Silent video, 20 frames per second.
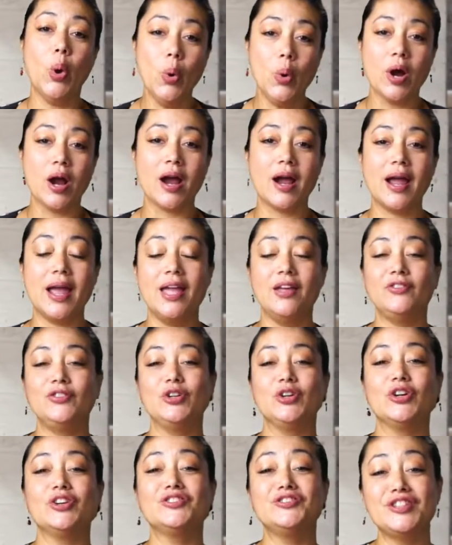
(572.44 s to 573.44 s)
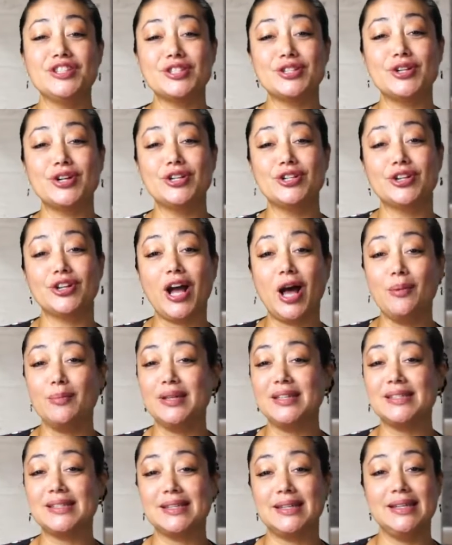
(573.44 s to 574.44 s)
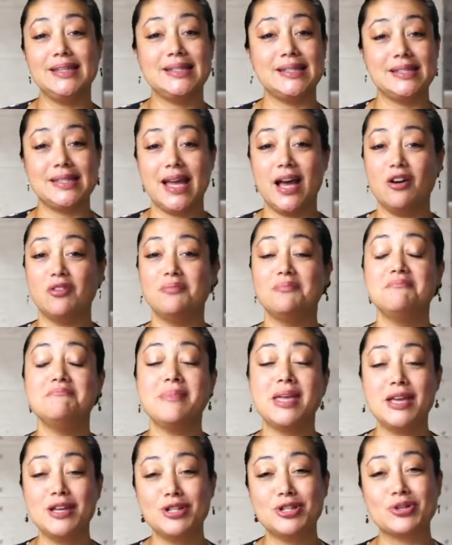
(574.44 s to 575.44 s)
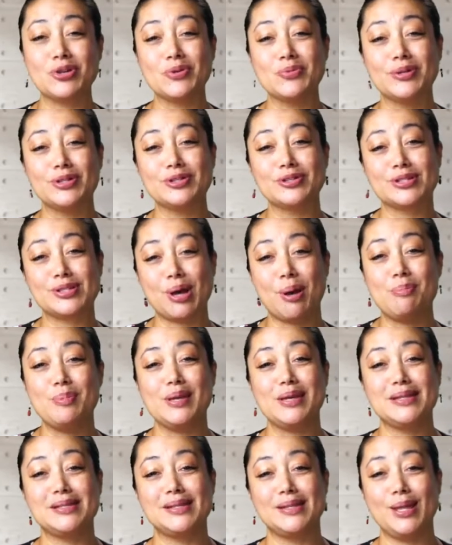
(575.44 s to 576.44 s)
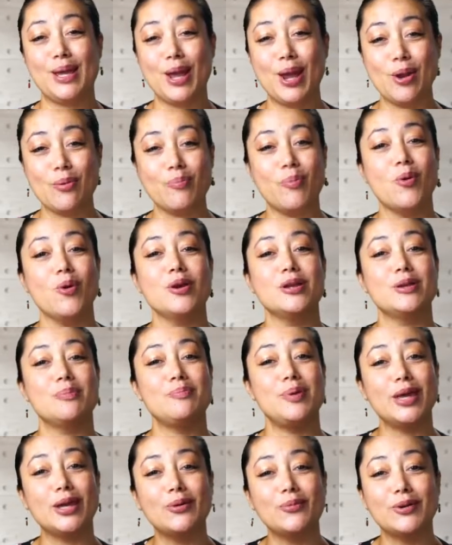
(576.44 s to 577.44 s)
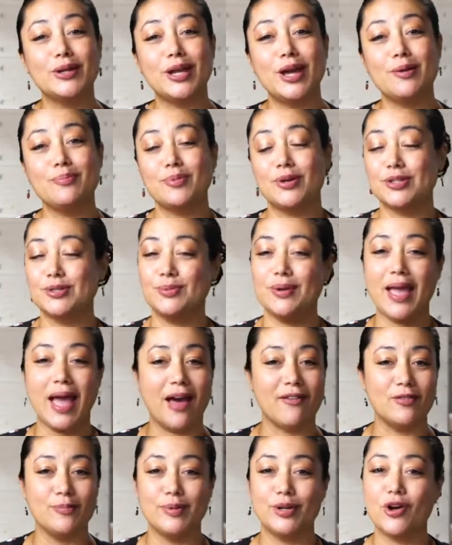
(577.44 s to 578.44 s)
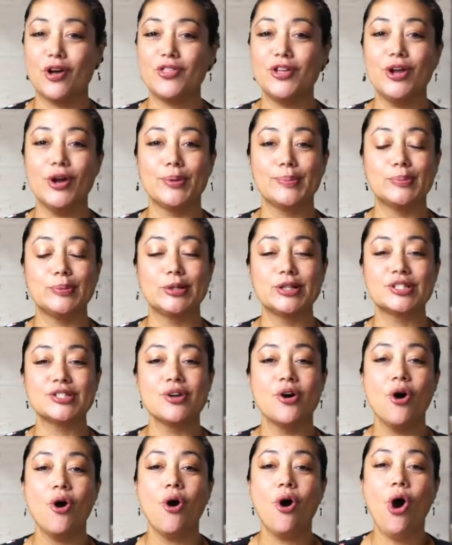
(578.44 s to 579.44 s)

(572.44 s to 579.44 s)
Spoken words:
Or if you're a visitor and you're coming into town, make sure when you're stopping into the airport, you pick one up, because we have them in all the airports.